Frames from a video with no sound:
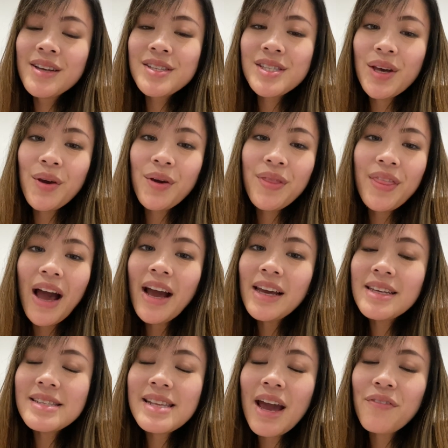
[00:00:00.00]
So that
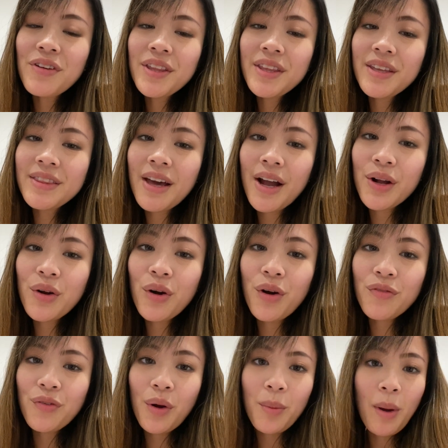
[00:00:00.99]
is everything that I
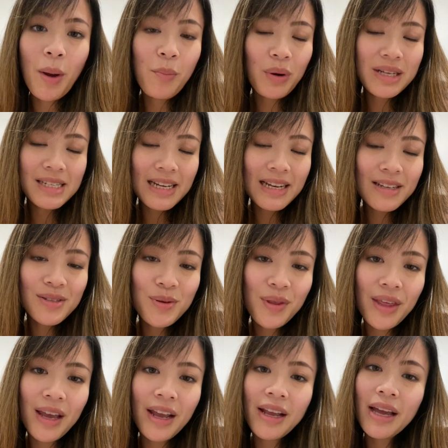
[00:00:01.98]
got from Pretty Little
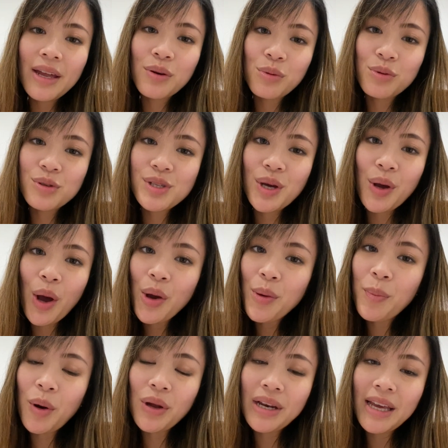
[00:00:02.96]
Thing and also O
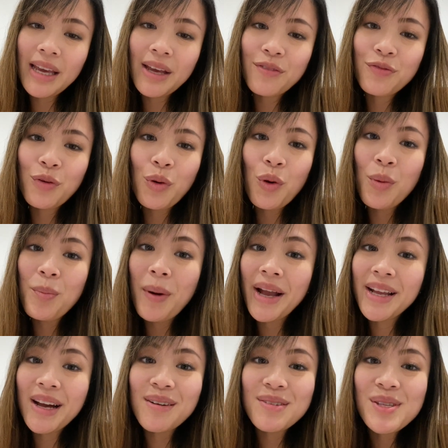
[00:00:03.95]
H POLLY for my
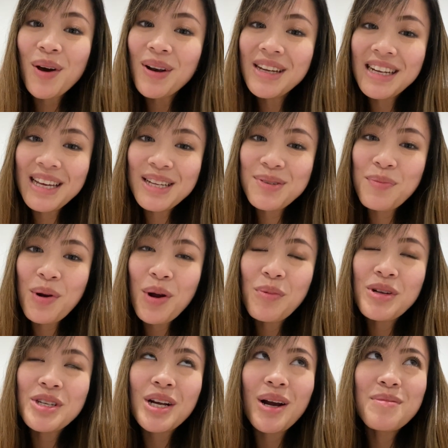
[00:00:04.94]
girls' holiday tomorrow,
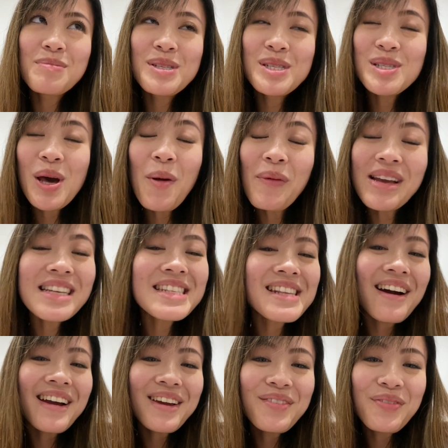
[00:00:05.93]
which I'm so
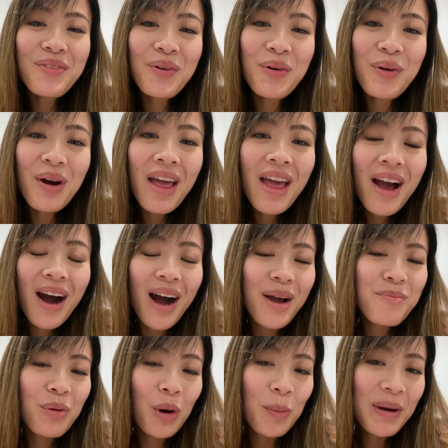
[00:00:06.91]
excited for.
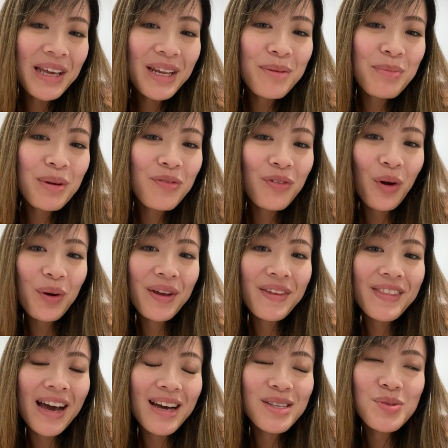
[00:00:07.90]
I'm probably going to be
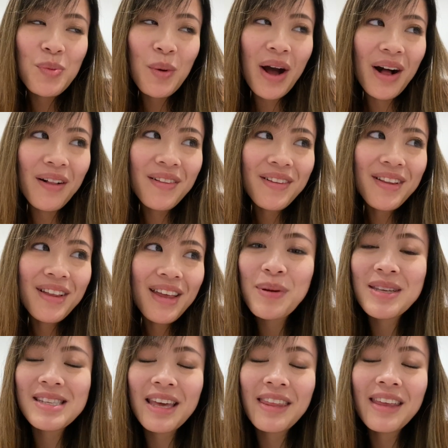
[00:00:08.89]
vlogging that as well,
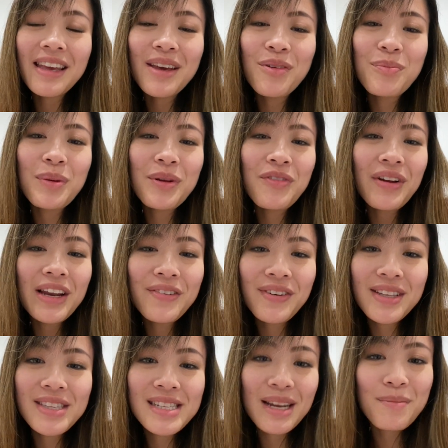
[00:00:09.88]
because I think it would be really
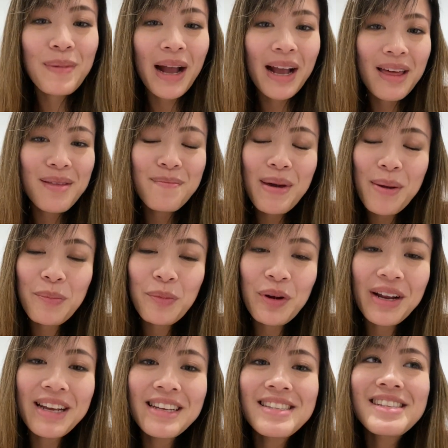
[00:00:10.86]
fun to look back at the
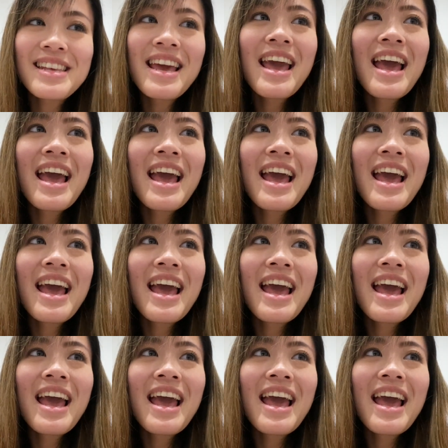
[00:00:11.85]
memories